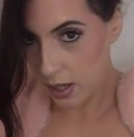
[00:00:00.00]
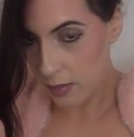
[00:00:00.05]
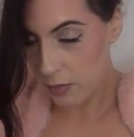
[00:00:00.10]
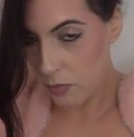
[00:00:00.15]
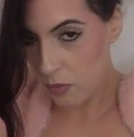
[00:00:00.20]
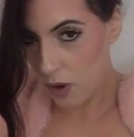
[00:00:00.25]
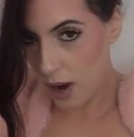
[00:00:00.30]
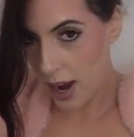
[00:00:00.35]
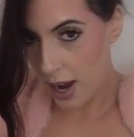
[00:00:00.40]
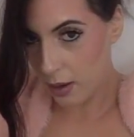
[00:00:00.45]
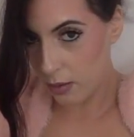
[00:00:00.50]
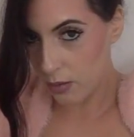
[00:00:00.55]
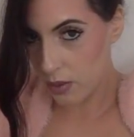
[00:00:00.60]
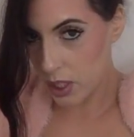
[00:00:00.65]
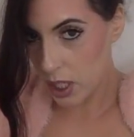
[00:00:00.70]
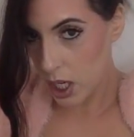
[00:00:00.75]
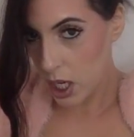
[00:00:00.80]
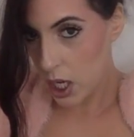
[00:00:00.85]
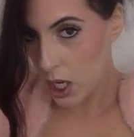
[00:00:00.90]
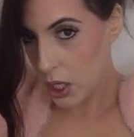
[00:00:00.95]
time round
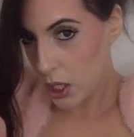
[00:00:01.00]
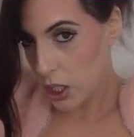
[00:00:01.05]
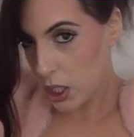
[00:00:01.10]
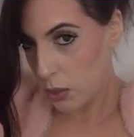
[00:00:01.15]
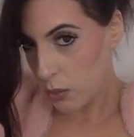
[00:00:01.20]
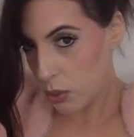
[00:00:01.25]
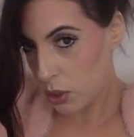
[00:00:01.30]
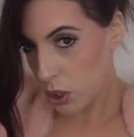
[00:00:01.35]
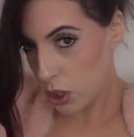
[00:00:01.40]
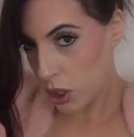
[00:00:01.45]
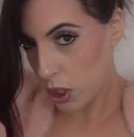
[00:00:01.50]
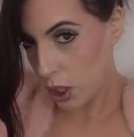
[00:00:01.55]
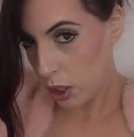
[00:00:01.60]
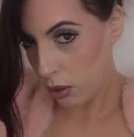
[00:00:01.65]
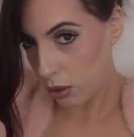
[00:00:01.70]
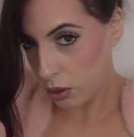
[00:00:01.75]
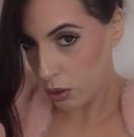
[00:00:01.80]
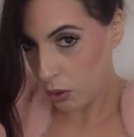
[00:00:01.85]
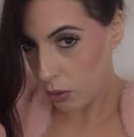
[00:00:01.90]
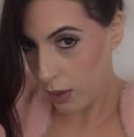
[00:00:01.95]
you would
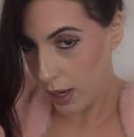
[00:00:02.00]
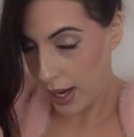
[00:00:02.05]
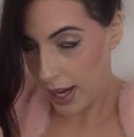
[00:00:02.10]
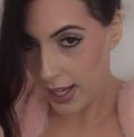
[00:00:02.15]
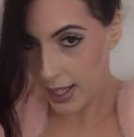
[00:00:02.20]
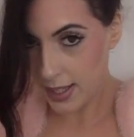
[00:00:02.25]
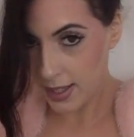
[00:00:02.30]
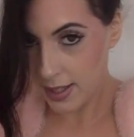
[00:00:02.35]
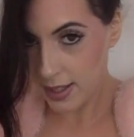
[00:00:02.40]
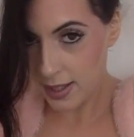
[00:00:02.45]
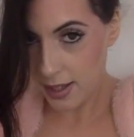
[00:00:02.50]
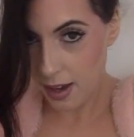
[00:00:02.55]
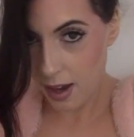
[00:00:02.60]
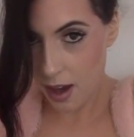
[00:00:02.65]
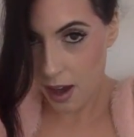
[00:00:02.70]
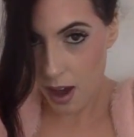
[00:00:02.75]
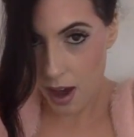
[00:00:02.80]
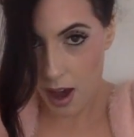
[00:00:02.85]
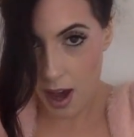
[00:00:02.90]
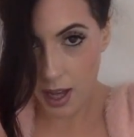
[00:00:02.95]
curl your ends
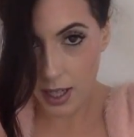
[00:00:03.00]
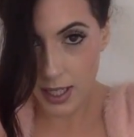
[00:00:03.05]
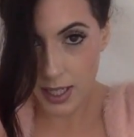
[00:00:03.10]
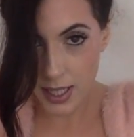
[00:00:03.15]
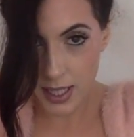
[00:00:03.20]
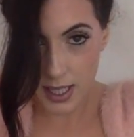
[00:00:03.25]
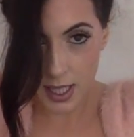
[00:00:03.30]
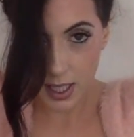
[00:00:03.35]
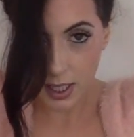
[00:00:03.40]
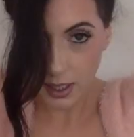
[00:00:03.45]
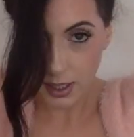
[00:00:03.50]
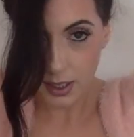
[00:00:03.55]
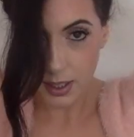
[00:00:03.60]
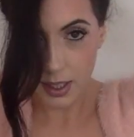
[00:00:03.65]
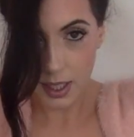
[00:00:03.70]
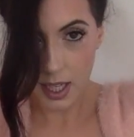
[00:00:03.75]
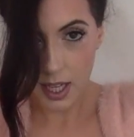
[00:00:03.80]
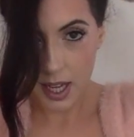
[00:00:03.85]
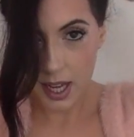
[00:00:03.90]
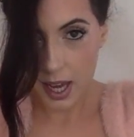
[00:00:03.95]
under
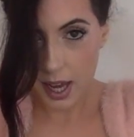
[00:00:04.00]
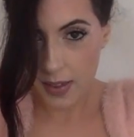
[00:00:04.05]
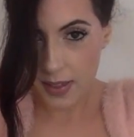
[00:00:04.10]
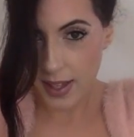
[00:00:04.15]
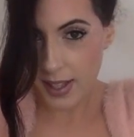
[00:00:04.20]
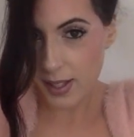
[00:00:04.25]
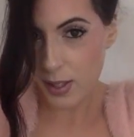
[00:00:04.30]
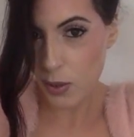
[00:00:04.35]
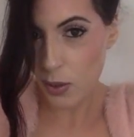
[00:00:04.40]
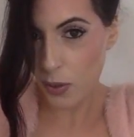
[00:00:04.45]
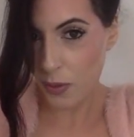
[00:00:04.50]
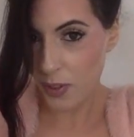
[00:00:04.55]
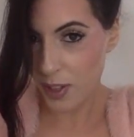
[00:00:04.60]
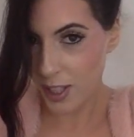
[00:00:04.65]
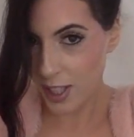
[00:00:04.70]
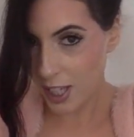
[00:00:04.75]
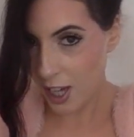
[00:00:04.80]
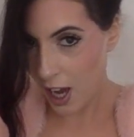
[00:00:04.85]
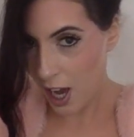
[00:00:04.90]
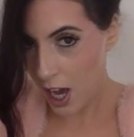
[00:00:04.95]
and then sort of
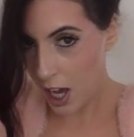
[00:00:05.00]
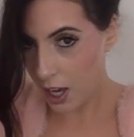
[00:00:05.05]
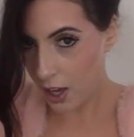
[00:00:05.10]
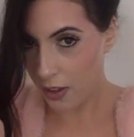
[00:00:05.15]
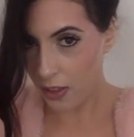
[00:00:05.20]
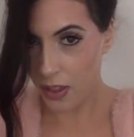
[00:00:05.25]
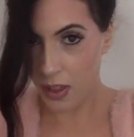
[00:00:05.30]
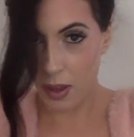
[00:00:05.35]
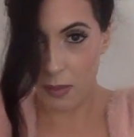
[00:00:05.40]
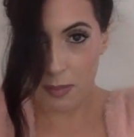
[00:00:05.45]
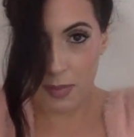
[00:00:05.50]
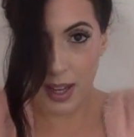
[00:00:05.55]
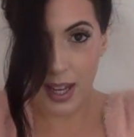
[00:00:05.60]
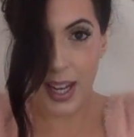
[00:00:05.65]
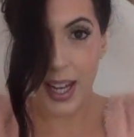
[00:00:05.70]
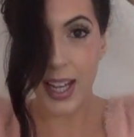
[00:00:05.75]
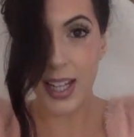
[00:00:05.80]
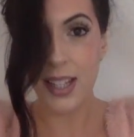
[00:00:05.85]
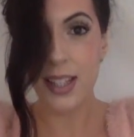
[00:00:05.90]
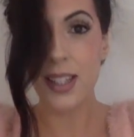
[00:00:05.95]
tuck them
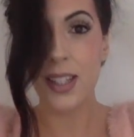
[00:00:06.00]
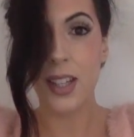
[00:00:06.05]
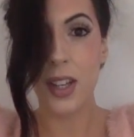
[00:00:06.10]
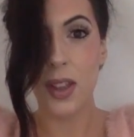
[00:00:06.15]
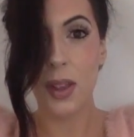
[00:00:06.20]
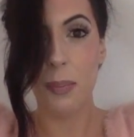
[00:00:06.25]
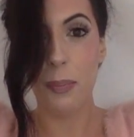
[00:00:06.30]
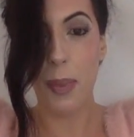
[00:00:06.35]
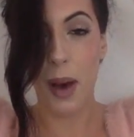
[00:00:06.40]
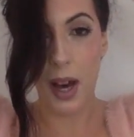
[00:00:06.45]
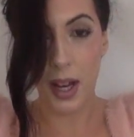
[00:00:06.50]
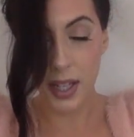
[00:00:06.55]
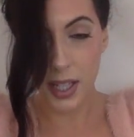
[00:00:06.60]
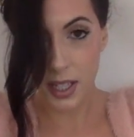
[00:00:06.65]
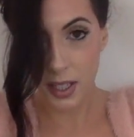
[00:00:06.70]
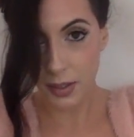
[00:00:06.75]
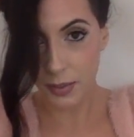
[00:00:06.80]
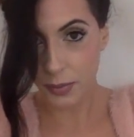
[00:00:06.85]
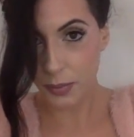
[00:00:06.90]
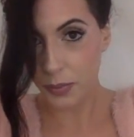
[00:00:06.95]
into the
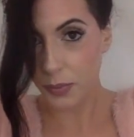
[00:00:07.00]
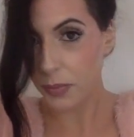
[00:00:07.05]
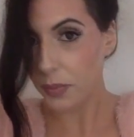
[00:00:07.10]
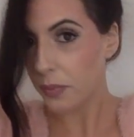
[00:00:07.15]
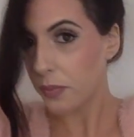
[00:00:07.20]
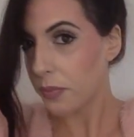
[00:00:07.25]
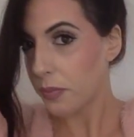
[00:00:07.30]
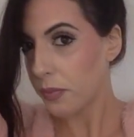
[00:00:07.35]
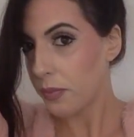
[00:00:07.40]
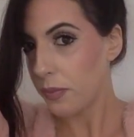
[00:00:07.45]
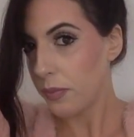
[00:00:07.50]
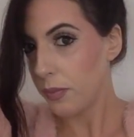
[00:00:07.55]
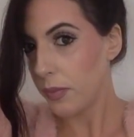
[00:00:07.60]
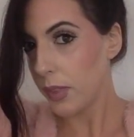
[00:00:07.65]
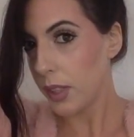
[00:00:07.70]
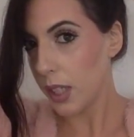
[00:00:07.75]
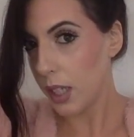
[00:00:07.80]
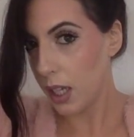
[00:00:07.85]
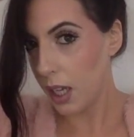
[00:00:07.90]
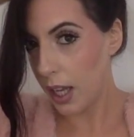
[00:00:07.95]
bun
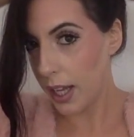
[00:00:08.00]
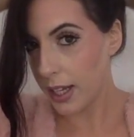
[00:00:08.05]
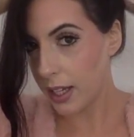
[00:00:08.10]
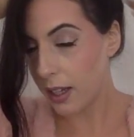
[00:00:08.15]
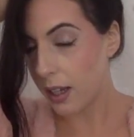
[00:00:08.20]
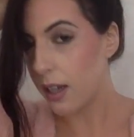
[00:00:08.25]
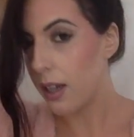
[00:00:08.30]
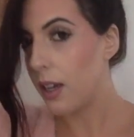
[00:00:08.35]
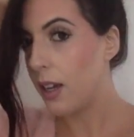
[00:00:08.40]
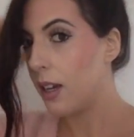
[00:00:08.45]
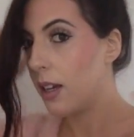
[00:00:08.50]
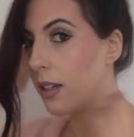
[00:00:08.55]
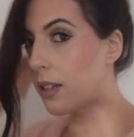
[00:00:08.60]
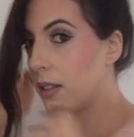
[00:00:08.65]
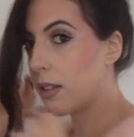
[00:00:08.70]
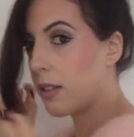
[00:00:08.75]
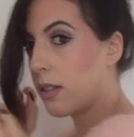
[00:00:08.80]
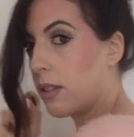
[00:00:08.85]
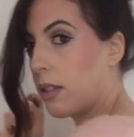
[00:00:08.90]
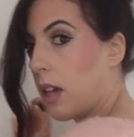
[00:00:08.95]
like
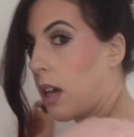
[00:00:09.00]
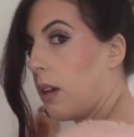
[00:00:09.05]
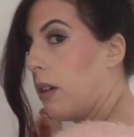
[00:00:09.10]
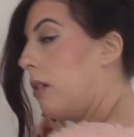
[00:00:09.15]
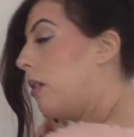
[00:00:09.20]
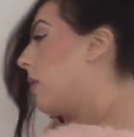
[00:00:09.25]
so.